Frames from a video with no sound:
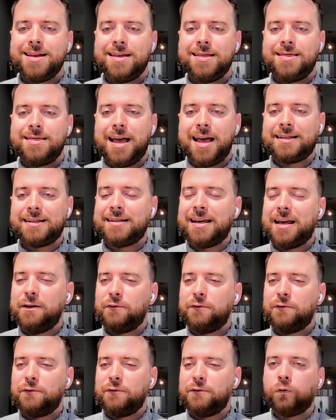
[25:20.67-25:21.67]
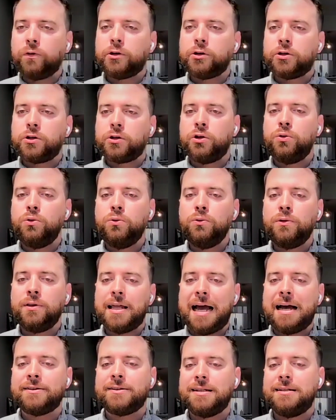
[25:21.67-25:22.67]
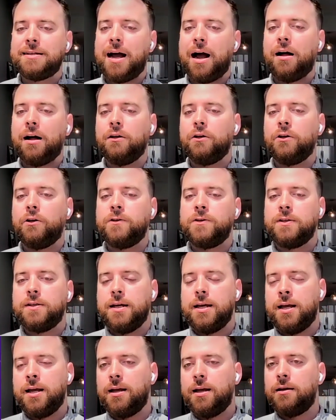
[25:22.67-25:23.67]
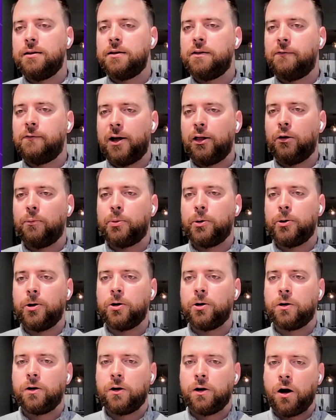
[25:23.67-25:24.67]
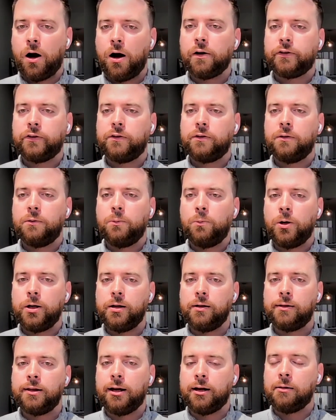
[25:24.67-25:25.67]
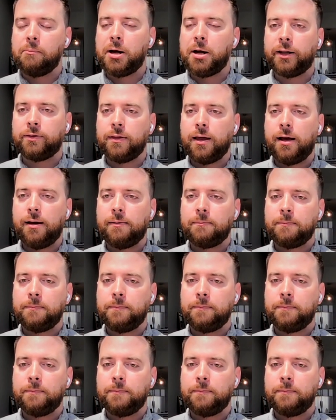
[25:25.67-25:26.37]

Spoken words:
that saves over $2,000 in developer cost when you think about that.